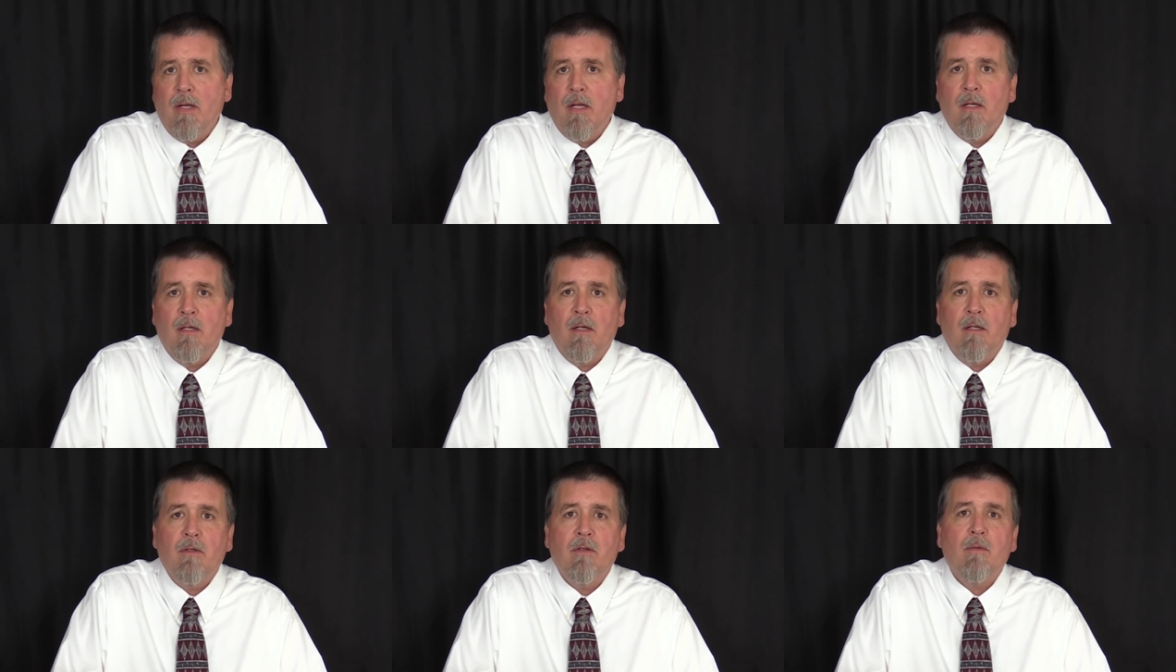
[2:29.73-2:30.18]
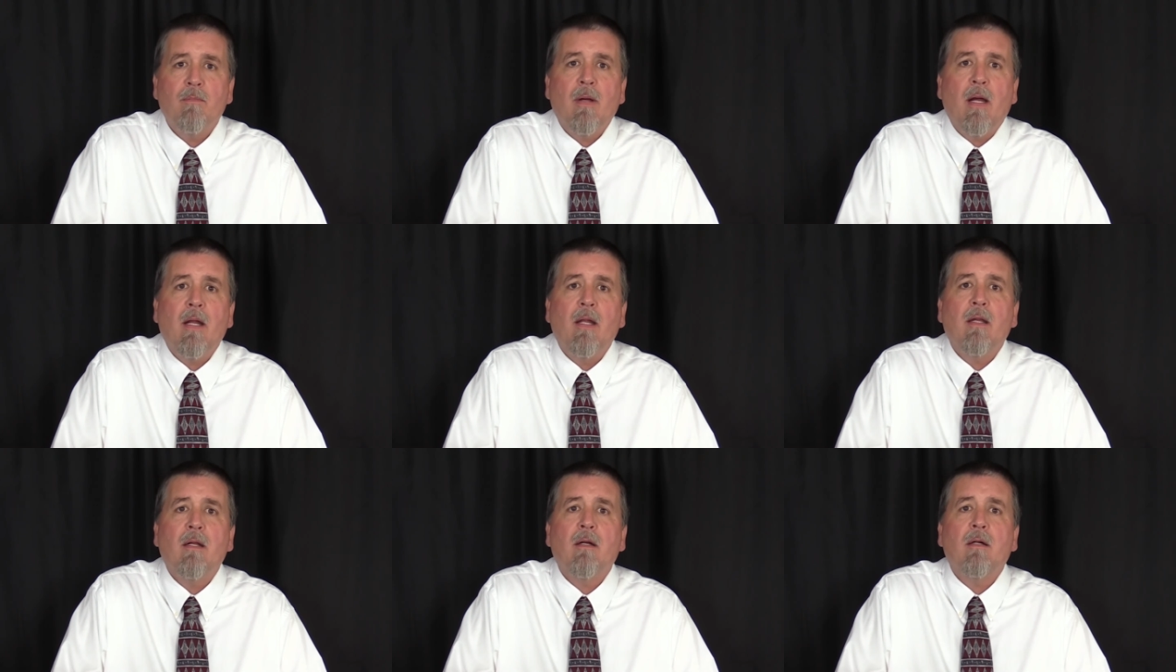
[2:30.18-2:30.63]
in
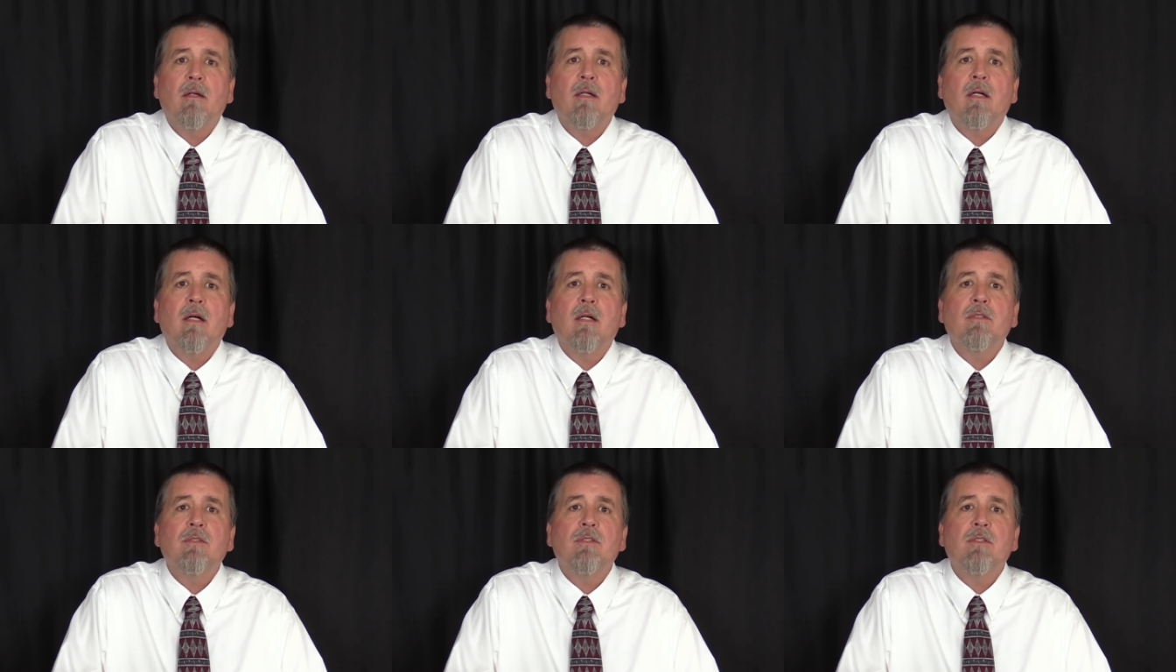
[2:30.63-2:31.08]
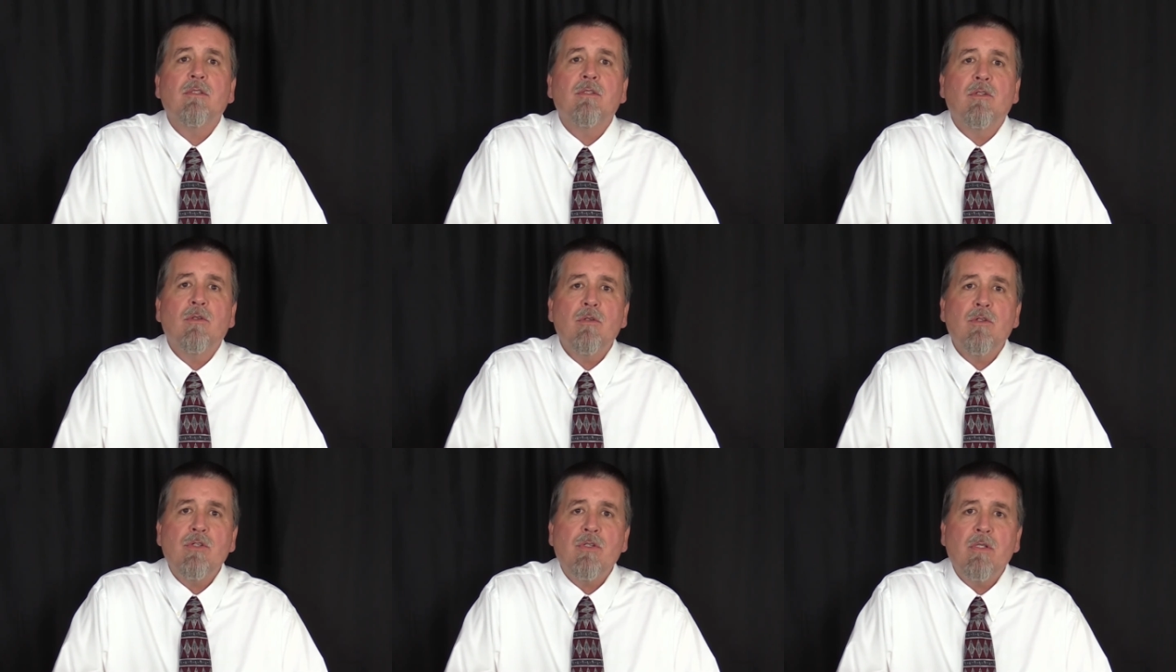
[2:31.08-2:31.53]
undermining our
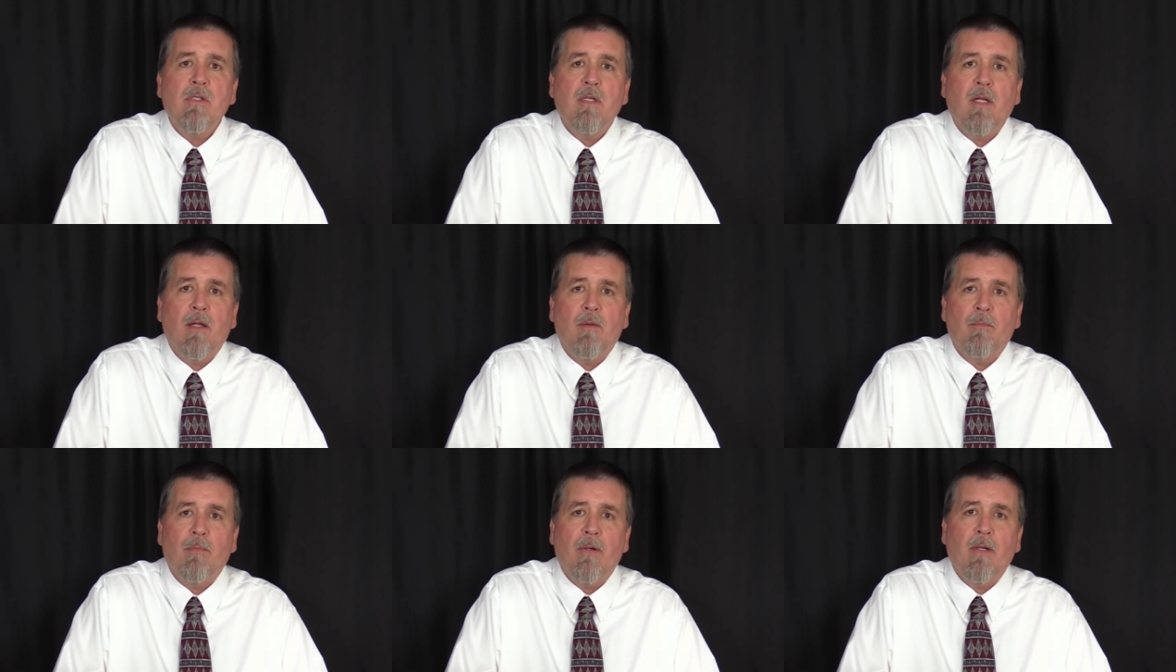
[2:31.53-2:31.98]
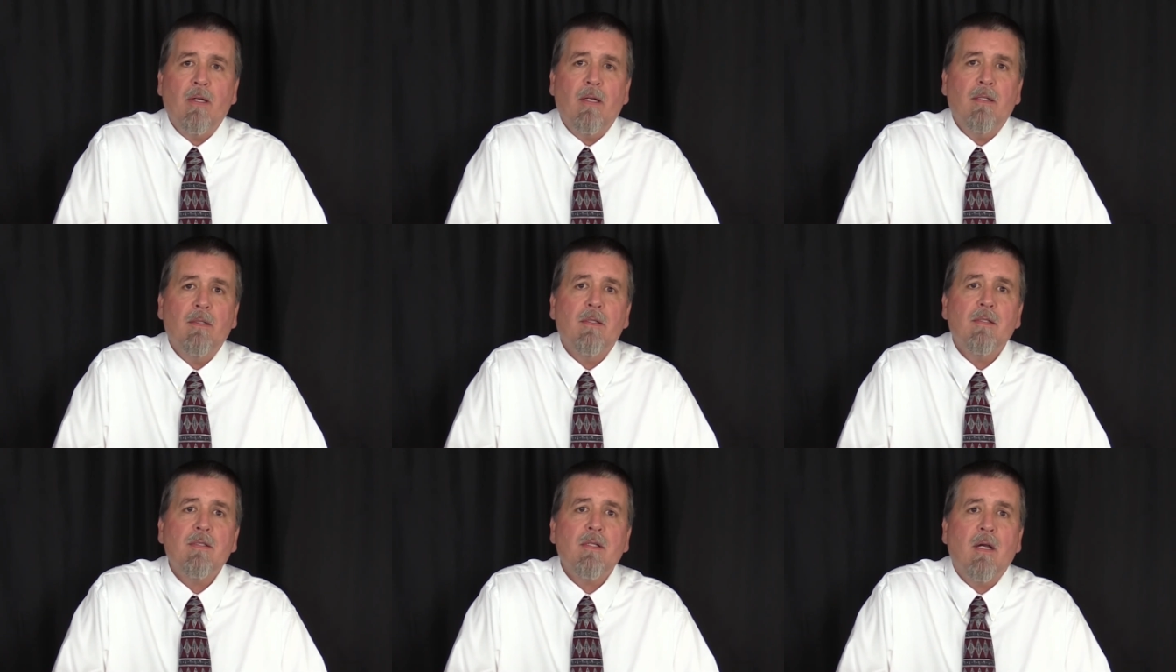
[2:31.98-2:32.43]
Constitution and
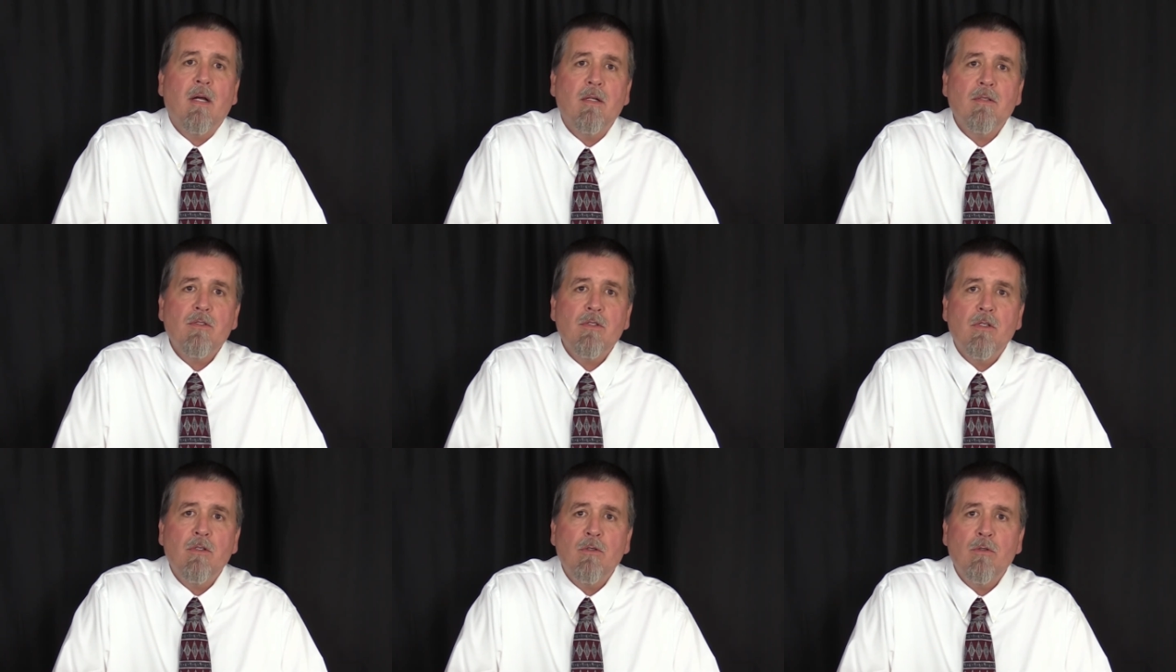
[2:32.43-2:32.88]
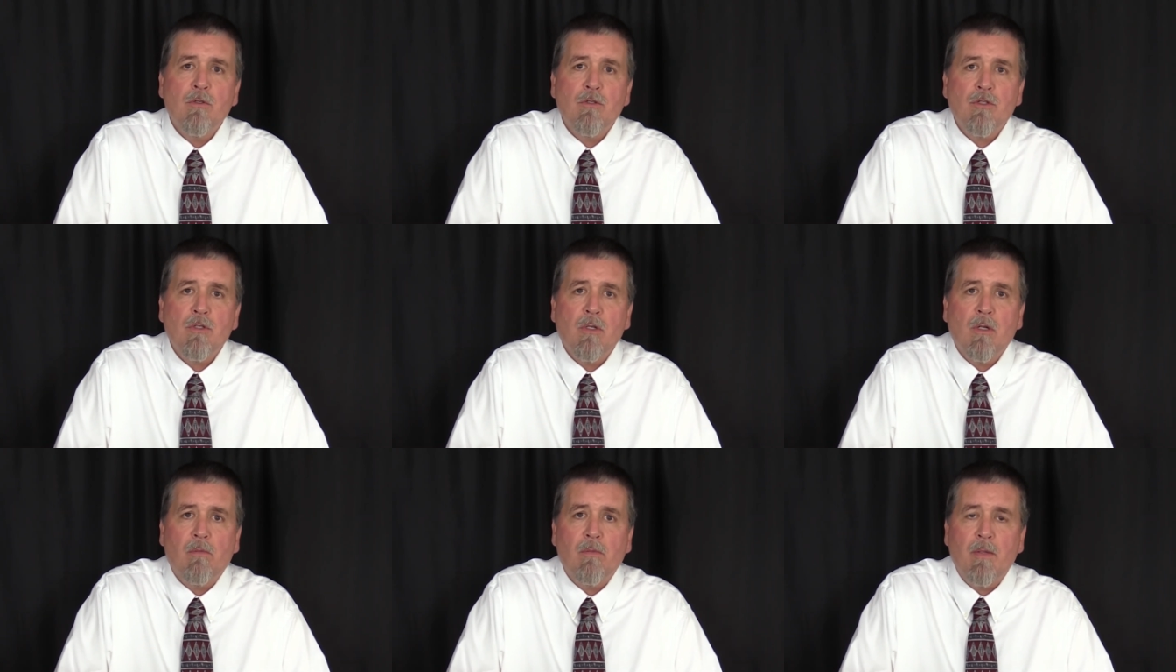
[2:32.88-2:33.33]
bringing this
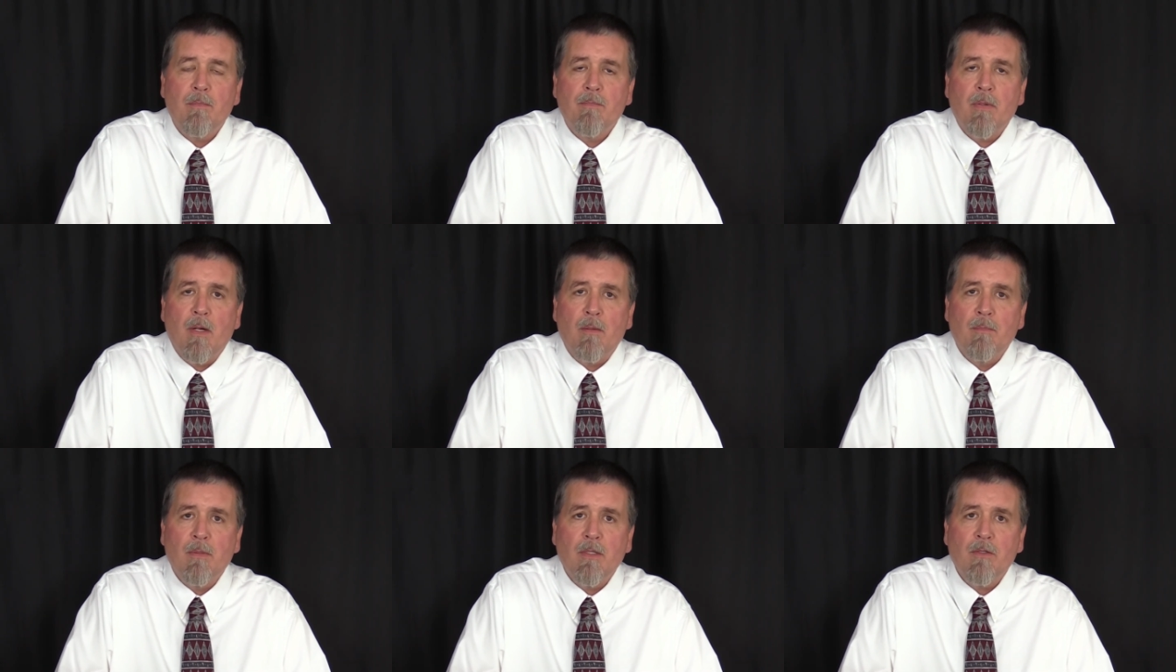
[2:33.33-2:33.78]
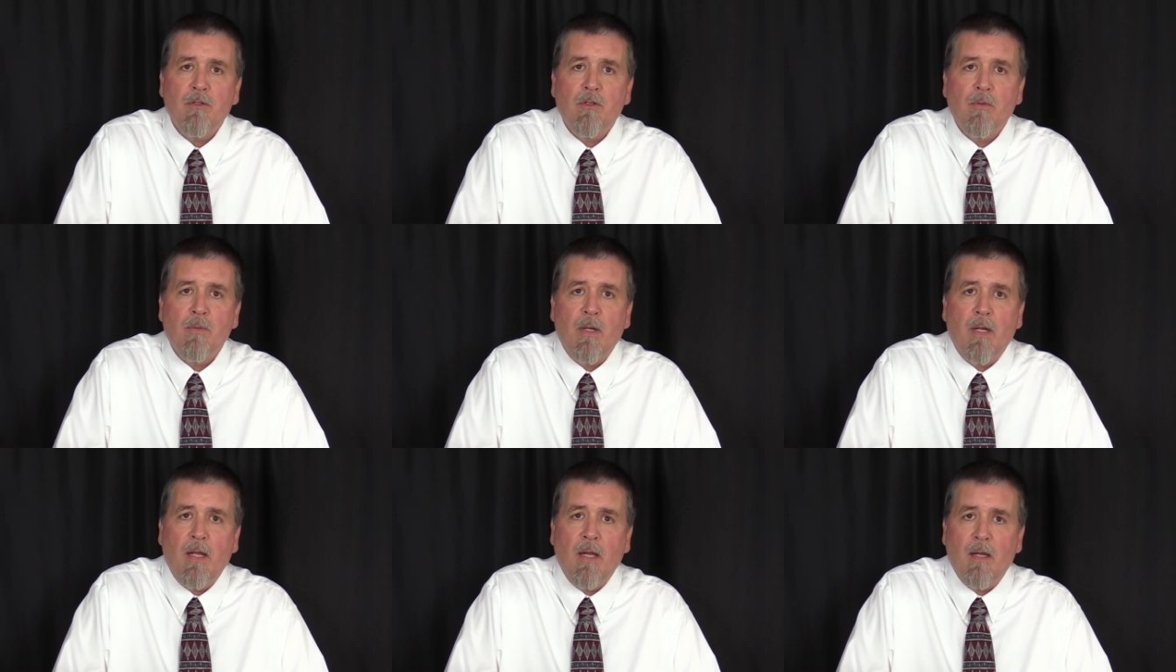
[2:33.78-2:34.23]
constitutional republic
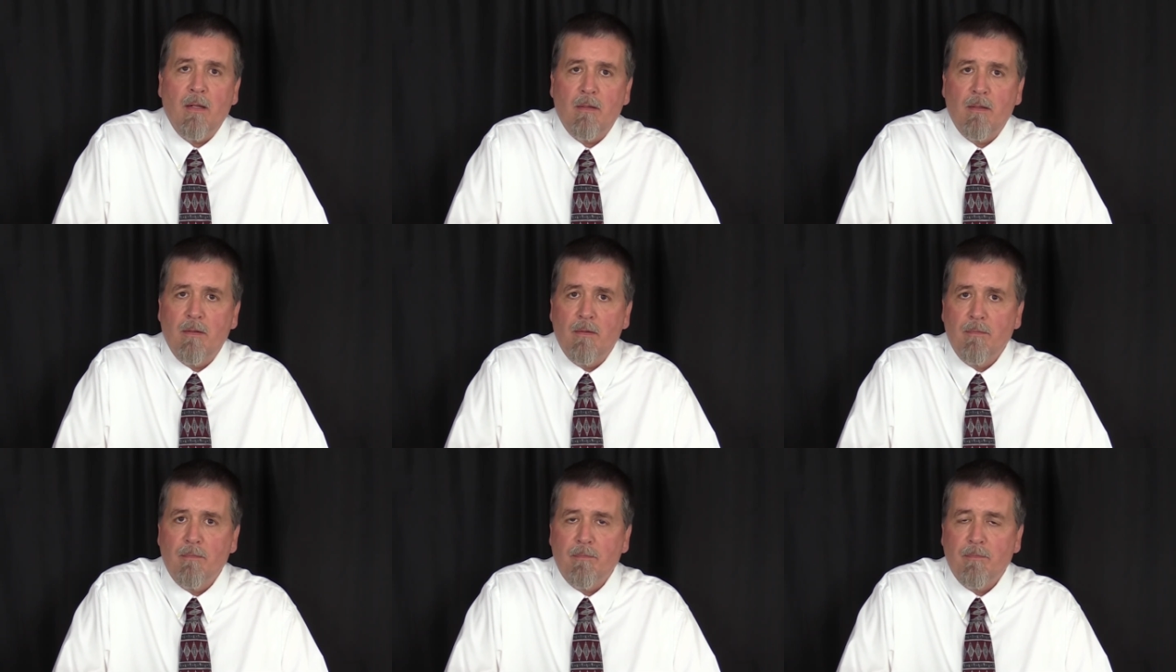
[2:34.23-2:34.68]
to an end.